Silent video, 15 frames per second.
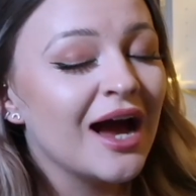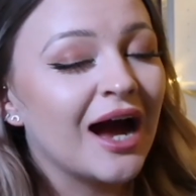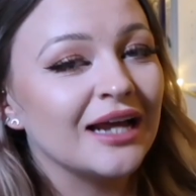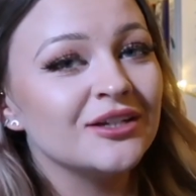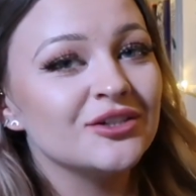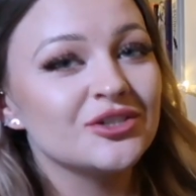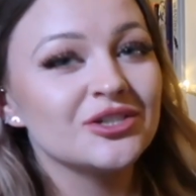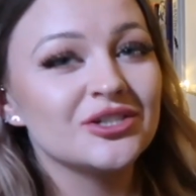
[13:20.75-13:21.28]

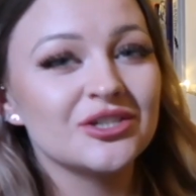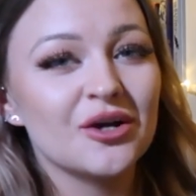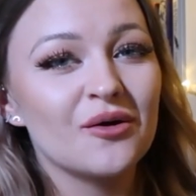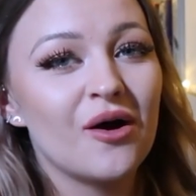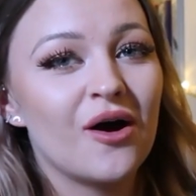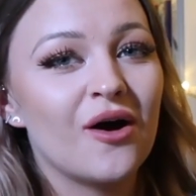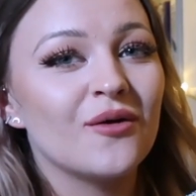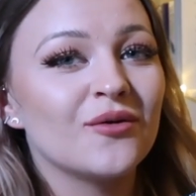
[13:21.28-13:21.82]
And it's just so
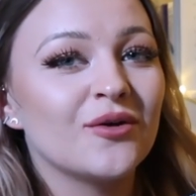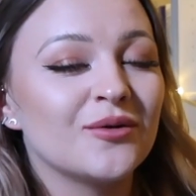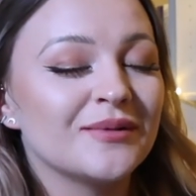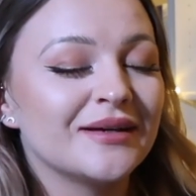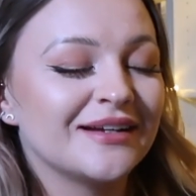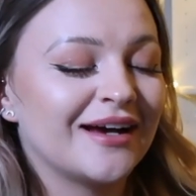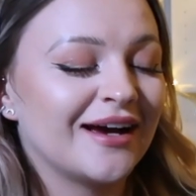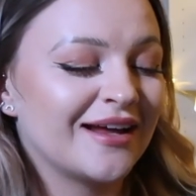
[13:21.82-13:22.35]

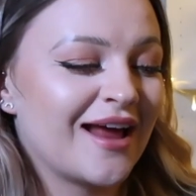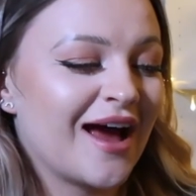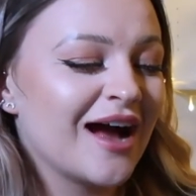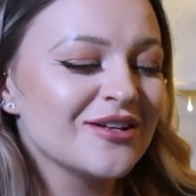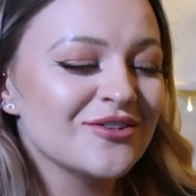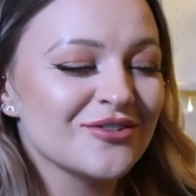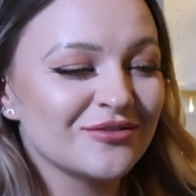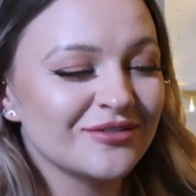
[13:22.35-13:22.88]
heartwarming and
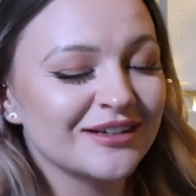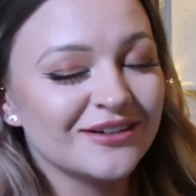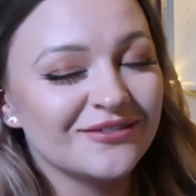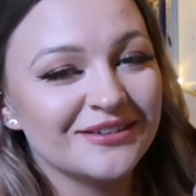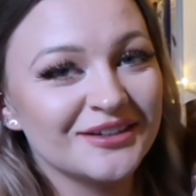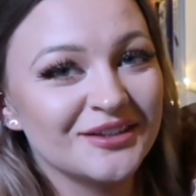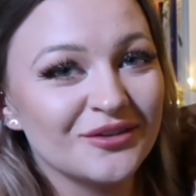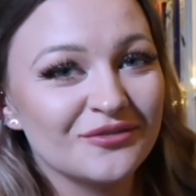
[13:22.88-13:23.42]
I just really,
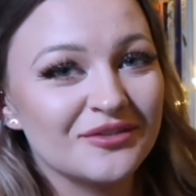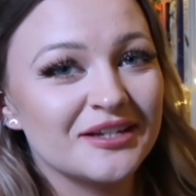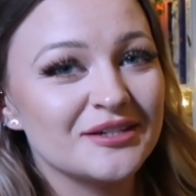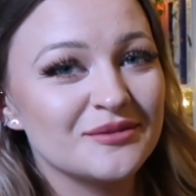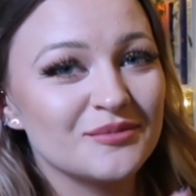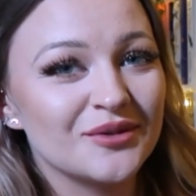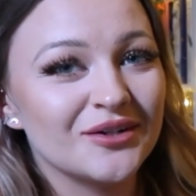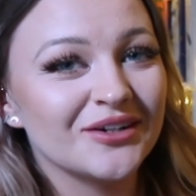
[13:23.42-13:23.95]
really love
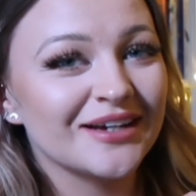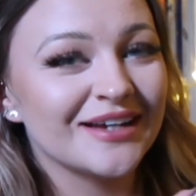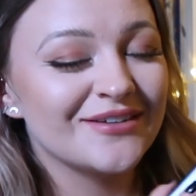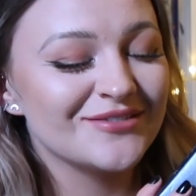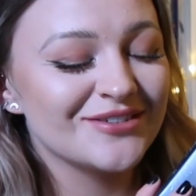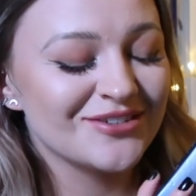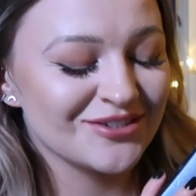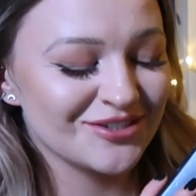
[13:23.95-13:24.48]
this book. It
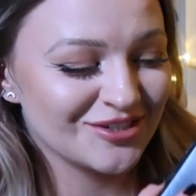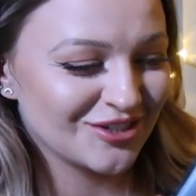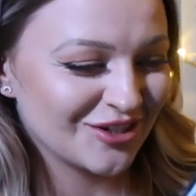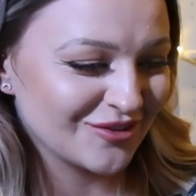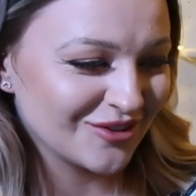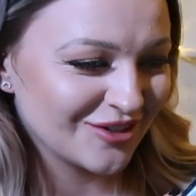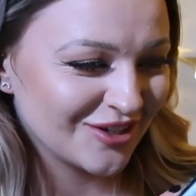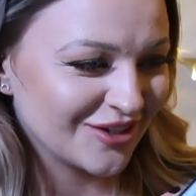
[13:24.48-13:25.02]
was just
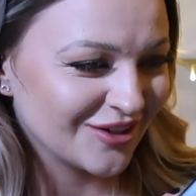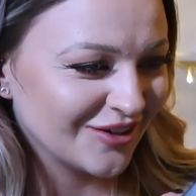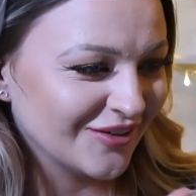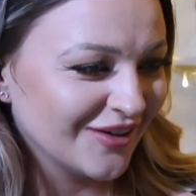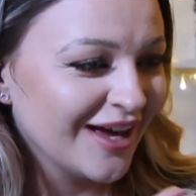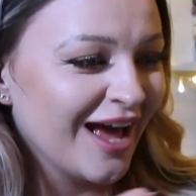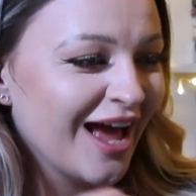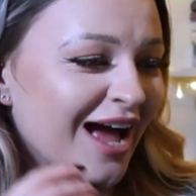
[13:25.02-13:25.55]
so
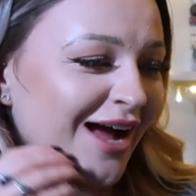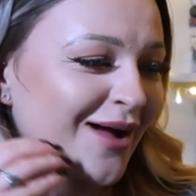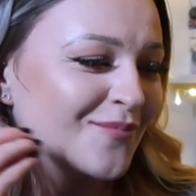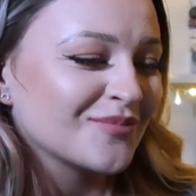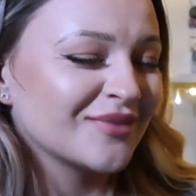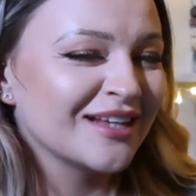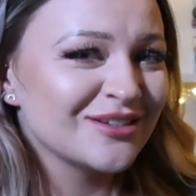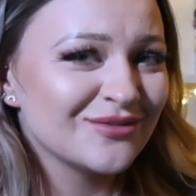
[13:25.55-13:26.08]
cute.
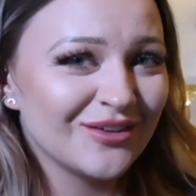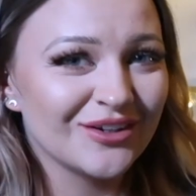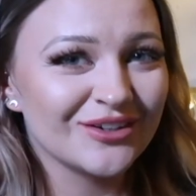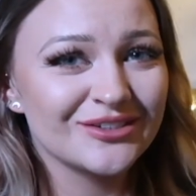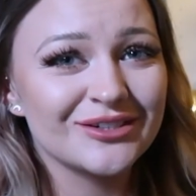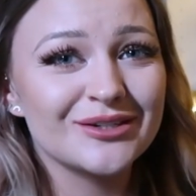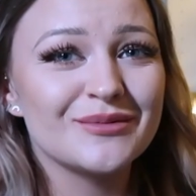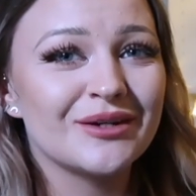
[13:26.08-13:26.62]
Um, this vlog
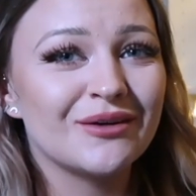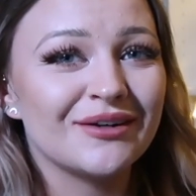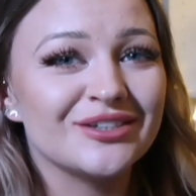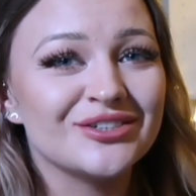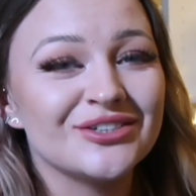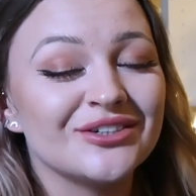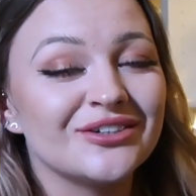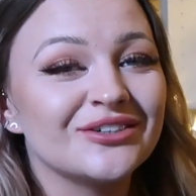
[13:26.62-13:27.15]
is going to be
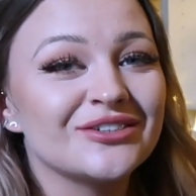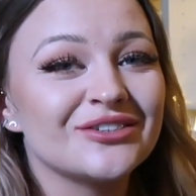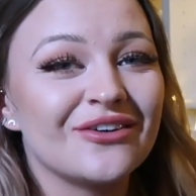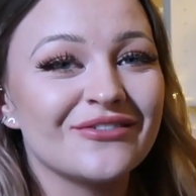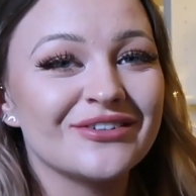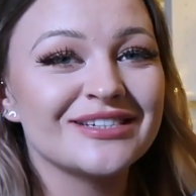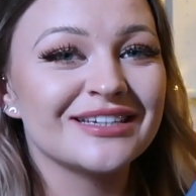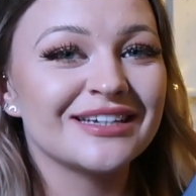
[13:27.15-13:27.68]
quite short because
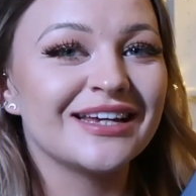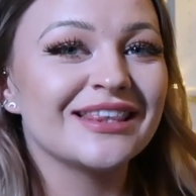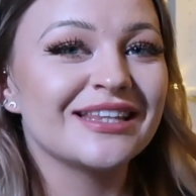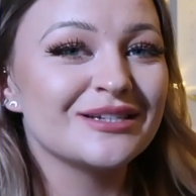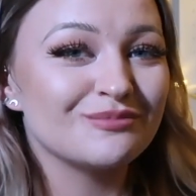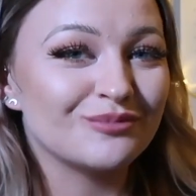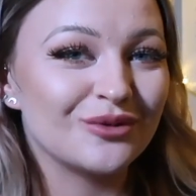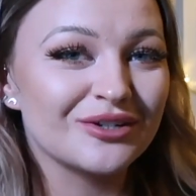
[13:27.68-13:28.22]
obviously
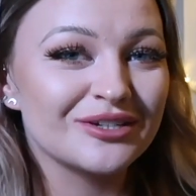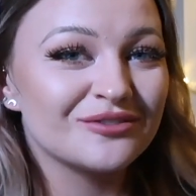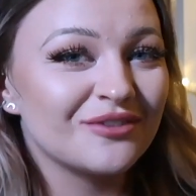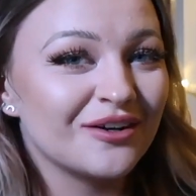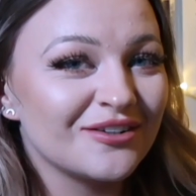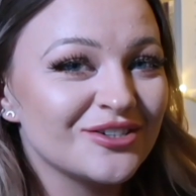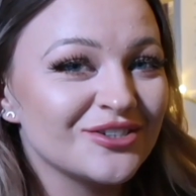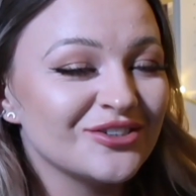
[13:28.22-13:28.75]
this book is
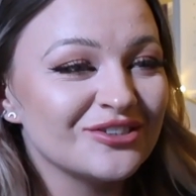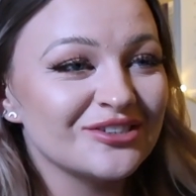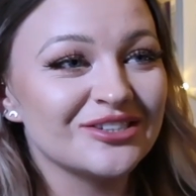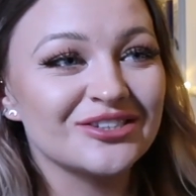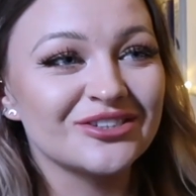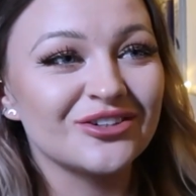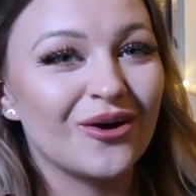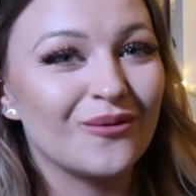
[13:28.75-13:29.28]
very short.
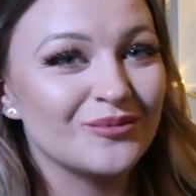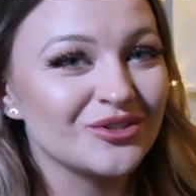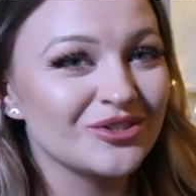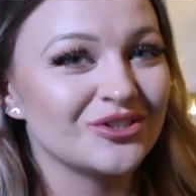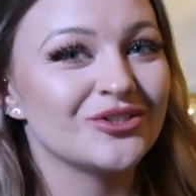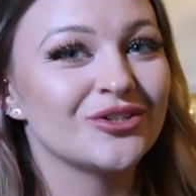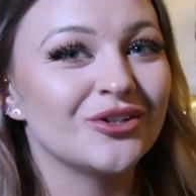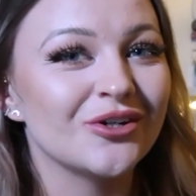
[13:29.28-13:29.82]
There's not much
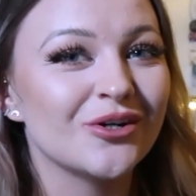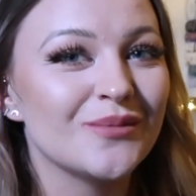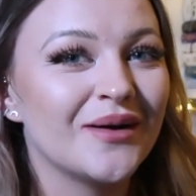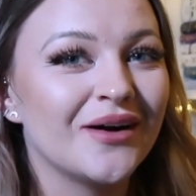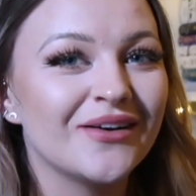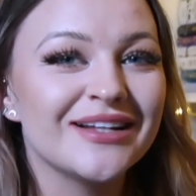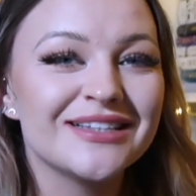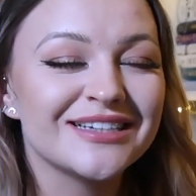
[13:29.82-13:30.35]
to talk
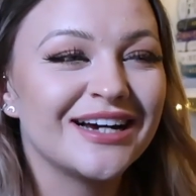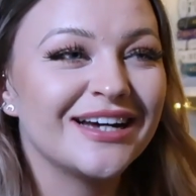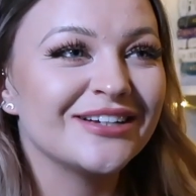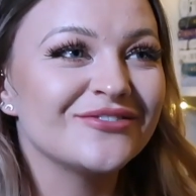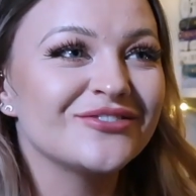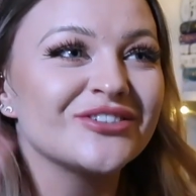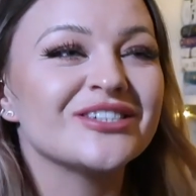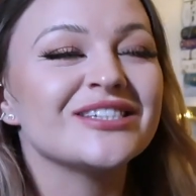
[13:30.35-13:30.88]
about. It's kind
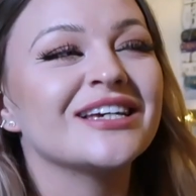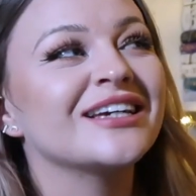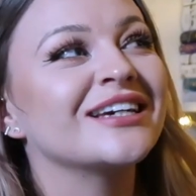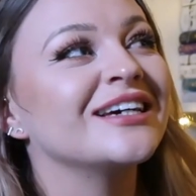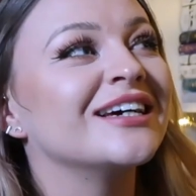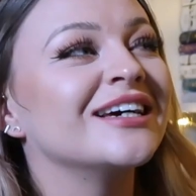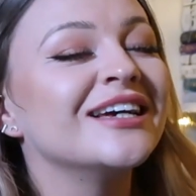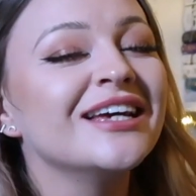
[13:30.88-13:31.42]
of just, like,
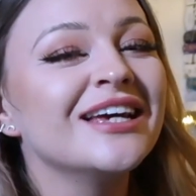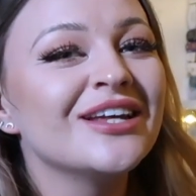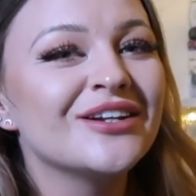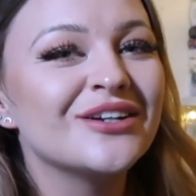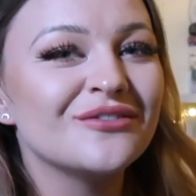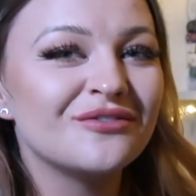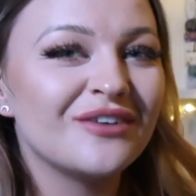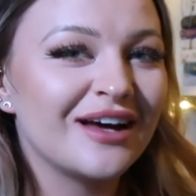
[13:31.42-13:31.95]
a
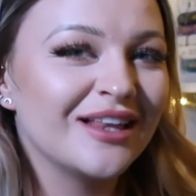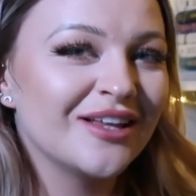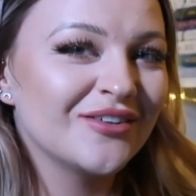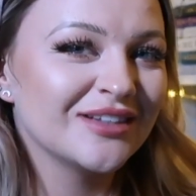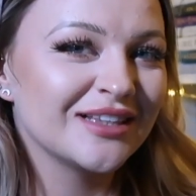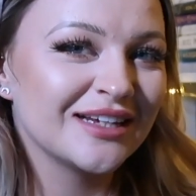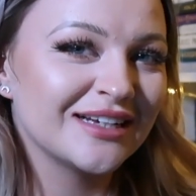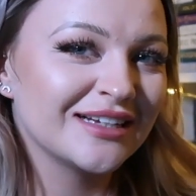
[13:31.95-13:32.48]
novella
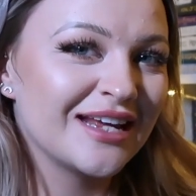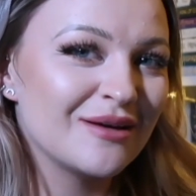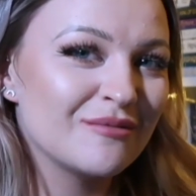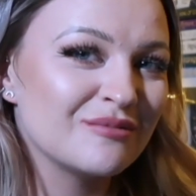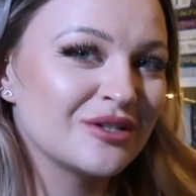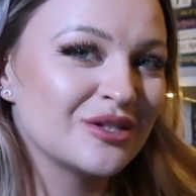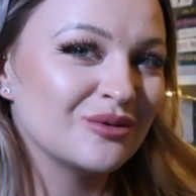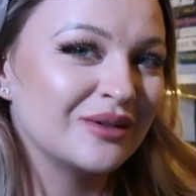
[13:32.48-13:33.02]
and like an
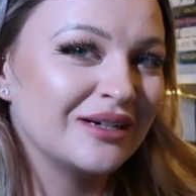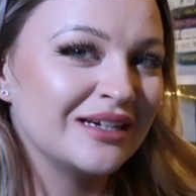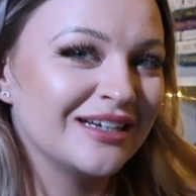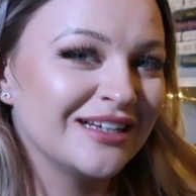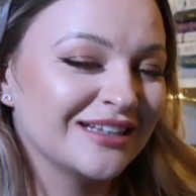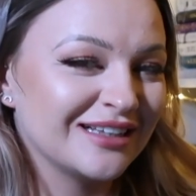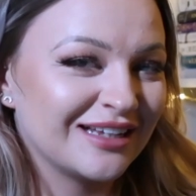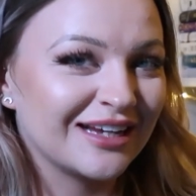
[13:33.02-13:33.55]

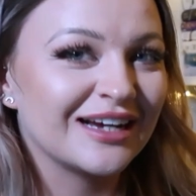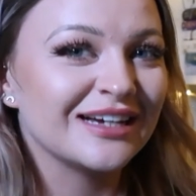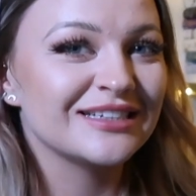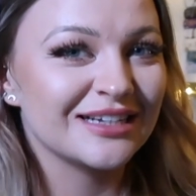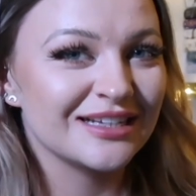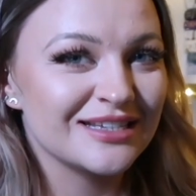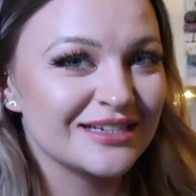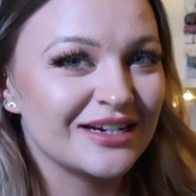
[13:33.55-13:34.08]
in-between, like I
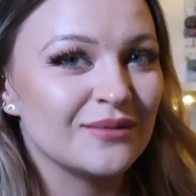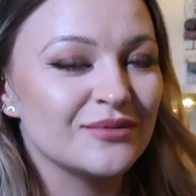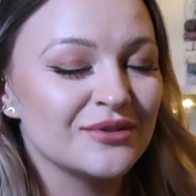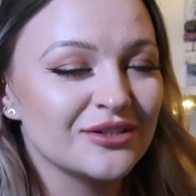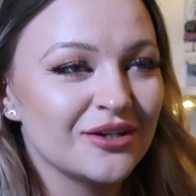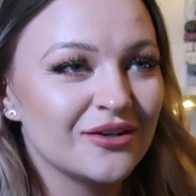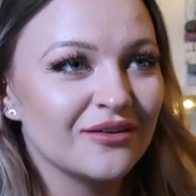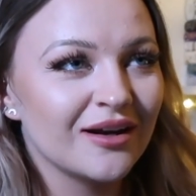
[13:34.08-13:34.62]
said, stepping
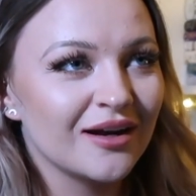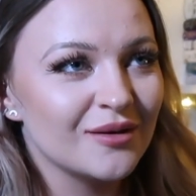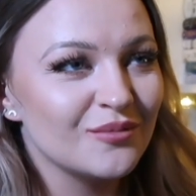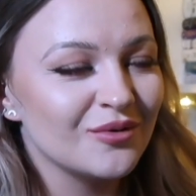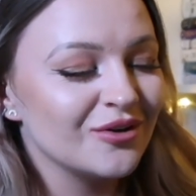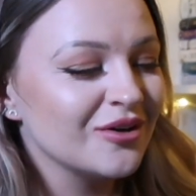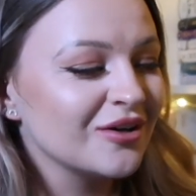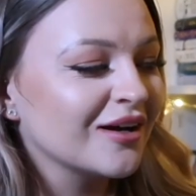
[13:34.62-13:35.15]
stone kind of
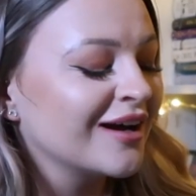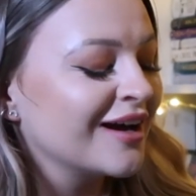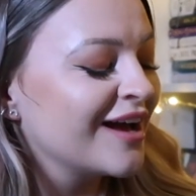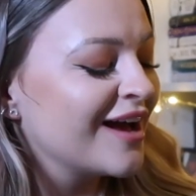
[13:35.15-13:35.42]
book.